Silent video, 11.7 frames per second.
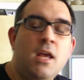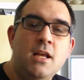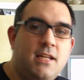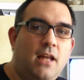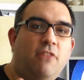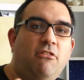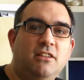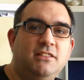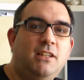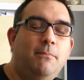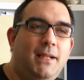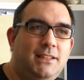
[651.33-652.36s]
Now there are
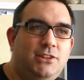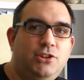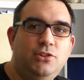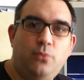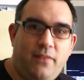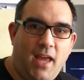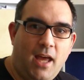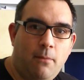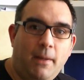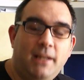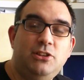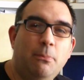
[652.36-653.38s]
some issues with the
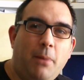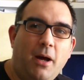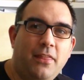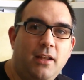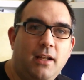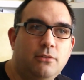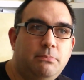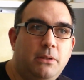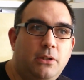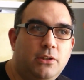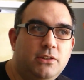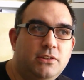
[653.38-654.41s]
animation, but I think that was
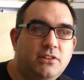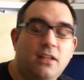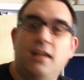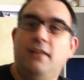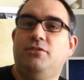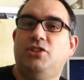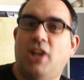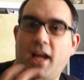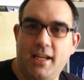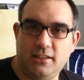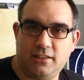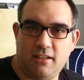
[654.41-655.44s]
because they've
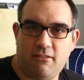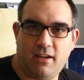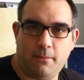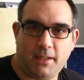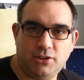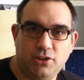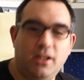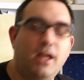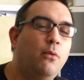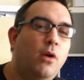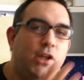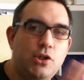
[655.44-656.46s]
changed their animation. They
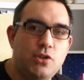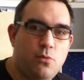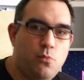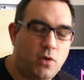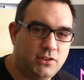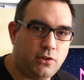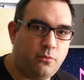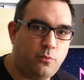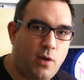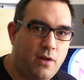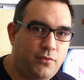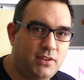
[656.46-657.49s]
were using one
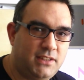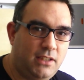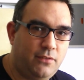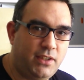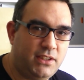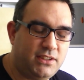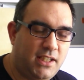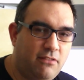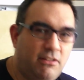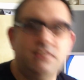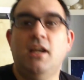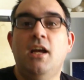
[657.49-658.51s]
software for the TV
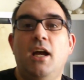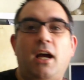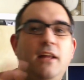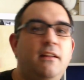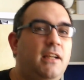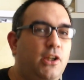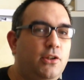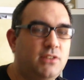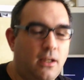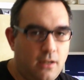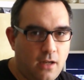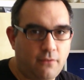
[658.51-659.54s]
series and they use
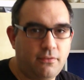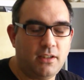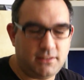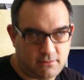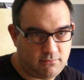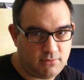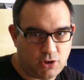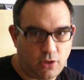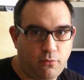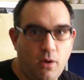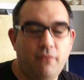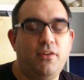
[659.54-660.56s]
another
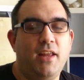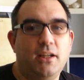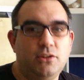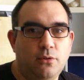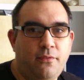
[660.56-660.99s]
software for the actual